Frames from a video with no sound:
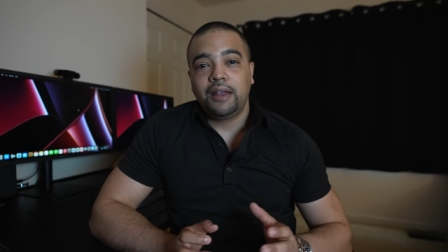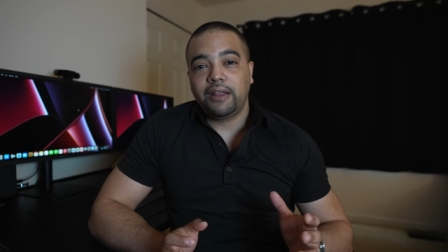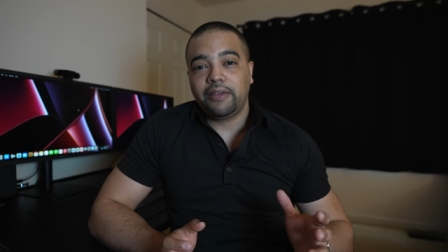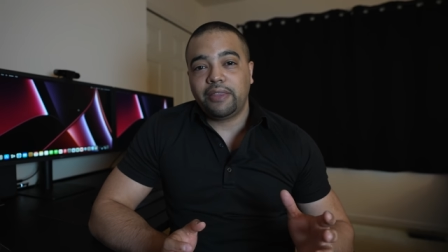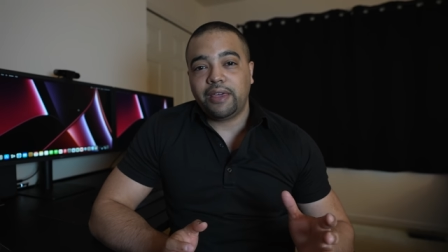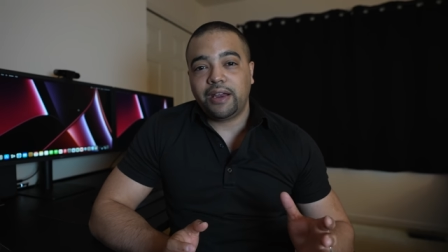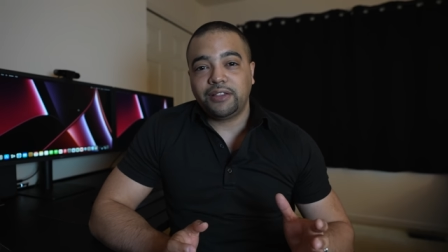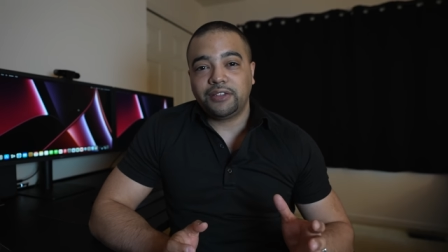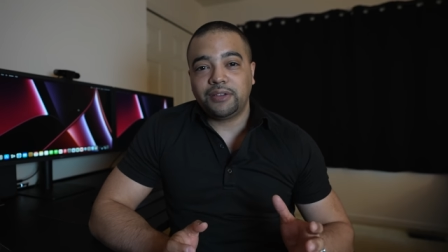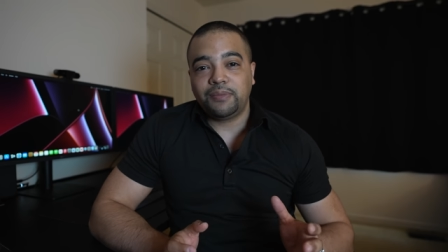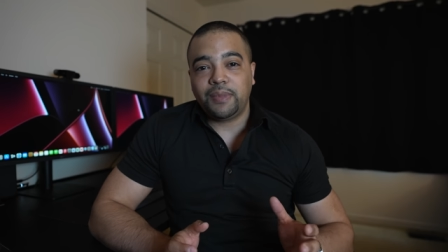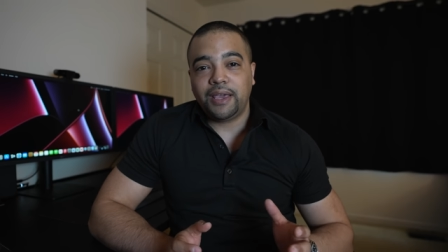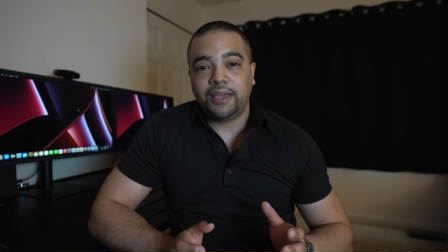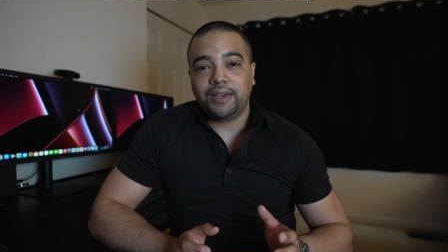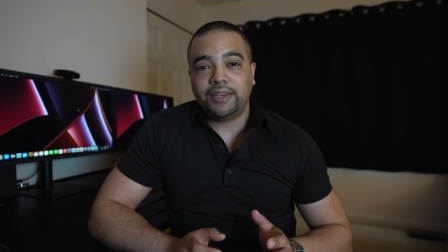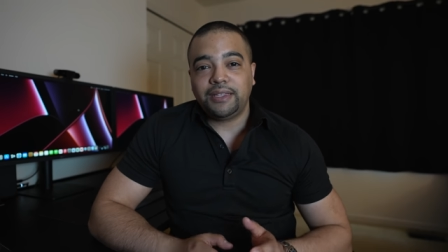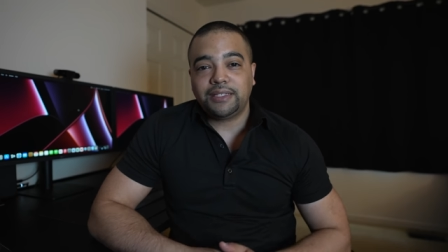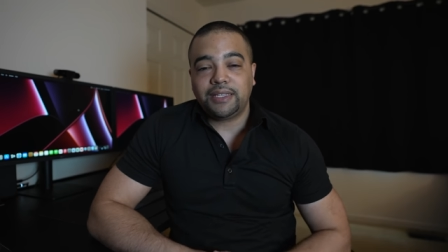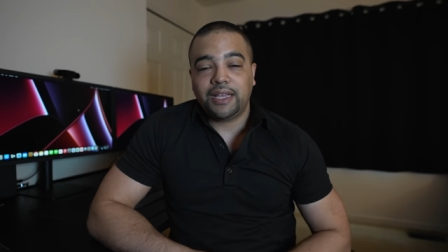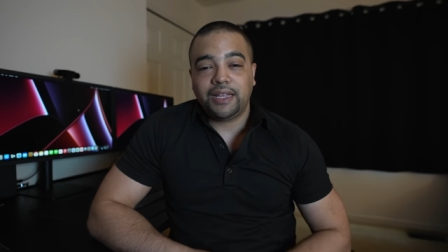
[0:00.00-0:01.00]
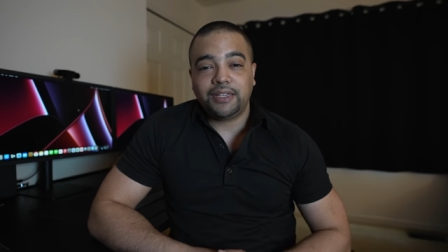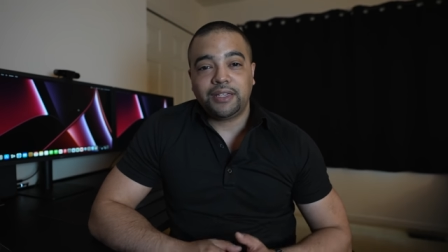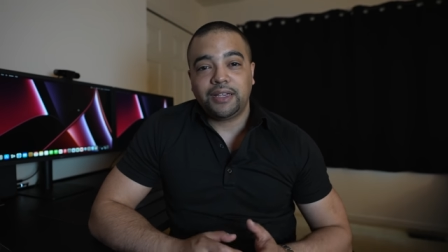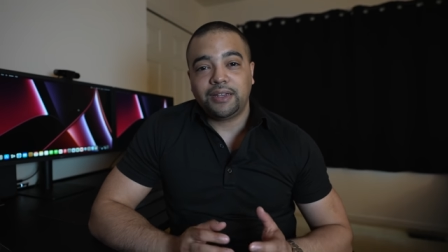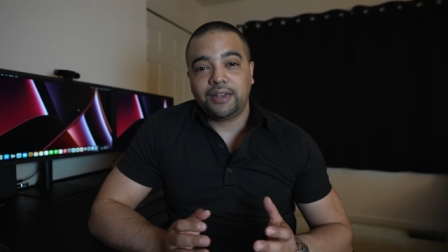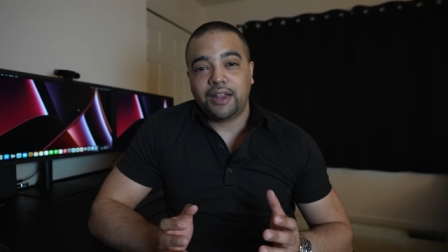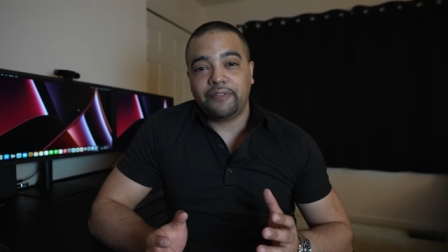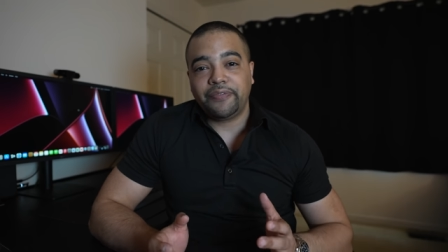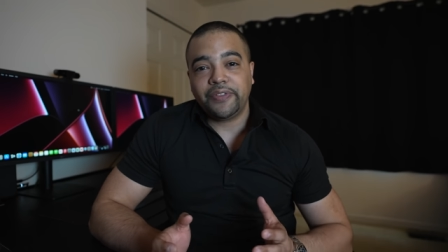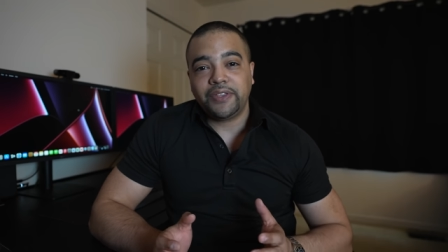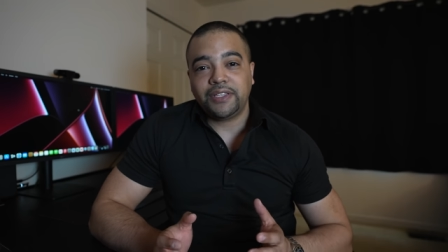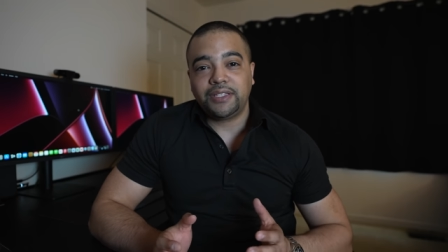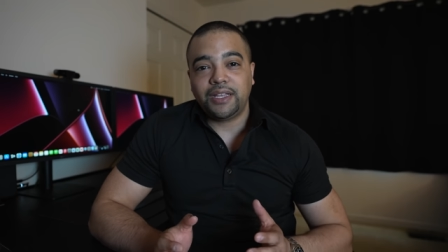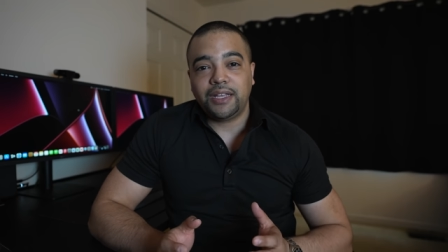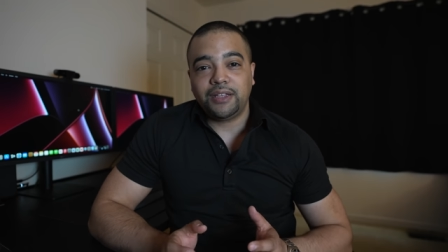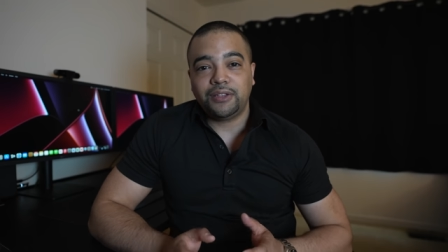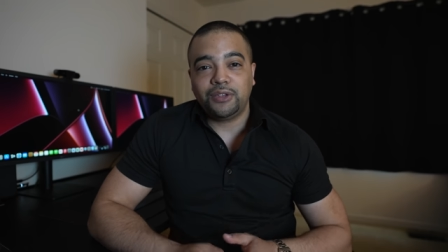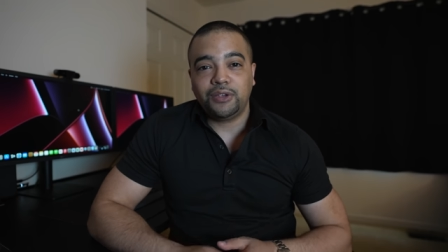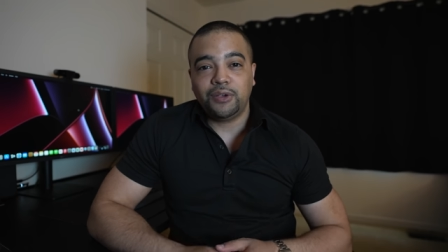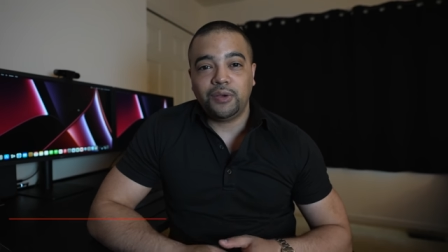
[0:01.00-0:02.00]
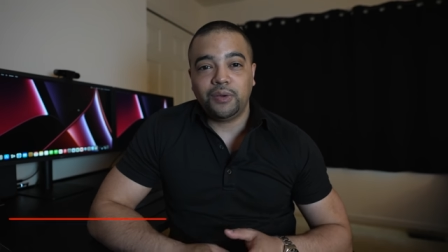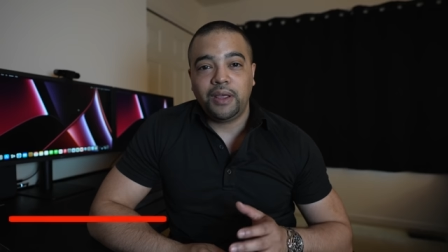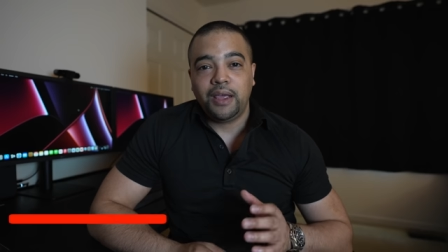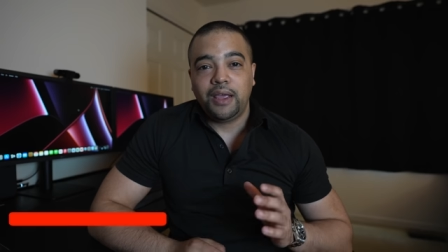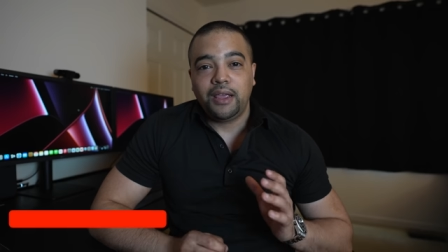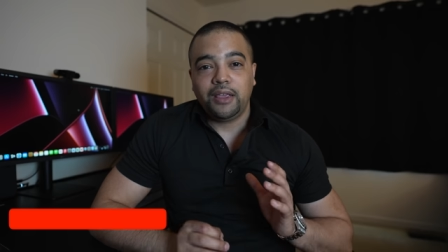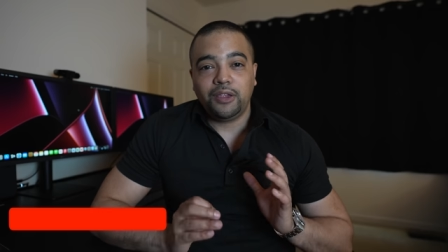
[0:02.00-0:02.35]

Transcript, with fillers: Now, that doesn't make any sense. Definitely stay tuned.